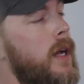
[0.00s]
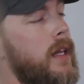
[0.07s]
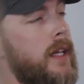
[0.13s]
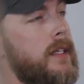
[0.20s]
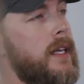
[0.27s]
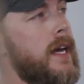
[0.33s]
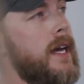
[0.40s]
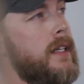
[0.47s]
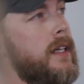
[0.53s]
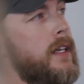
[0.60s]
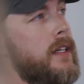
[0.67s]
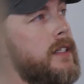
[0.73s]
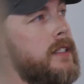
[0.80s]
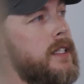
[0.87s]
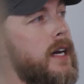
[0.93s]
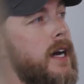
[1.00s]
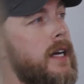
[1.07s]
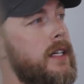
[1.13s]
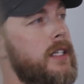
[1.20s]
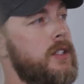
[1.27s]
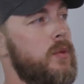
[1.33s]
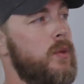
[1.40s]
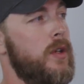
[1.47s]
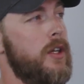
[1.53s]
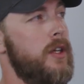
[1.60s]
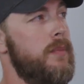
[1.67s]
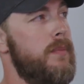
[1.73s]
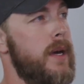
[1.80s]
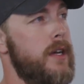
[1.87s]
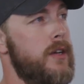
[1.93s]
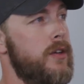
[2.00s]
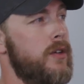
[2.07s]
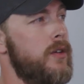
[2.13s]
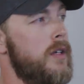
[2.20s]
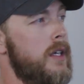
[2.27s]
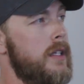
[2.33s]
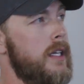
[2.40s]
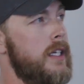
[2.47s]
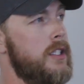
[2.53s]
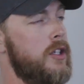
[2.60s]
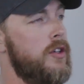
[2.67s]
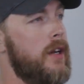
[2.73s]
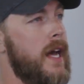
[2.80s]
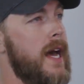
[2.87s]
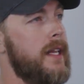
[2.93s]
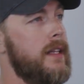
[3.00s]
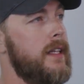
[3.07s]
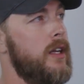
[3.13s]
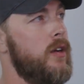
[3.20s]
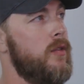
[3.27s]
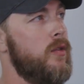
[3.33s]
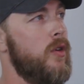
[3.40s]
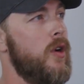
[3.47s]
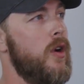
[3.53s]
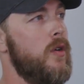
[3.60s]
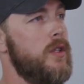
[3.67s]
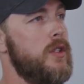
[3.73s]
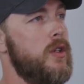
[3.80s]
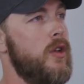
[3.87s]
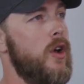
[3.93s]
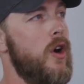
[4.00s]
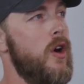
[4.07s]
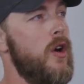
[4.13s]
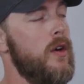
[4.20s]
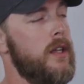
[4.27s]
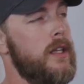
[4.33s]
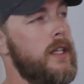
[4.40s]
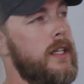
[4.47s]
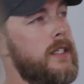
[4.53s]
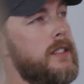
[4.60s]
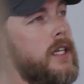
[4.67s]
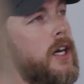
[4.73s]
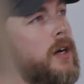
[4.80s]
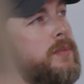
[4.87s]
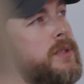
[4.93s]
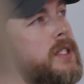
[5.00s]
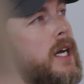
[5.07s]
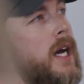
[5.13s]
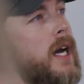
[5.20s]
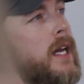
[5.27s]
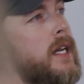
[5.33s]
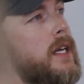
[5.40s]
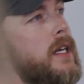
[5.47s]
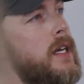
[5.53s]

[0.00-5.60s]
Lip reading: I like the athlete on this guy. I think he's a really good bender. I think he's a good athlete overall. He's long. I think he has an upside.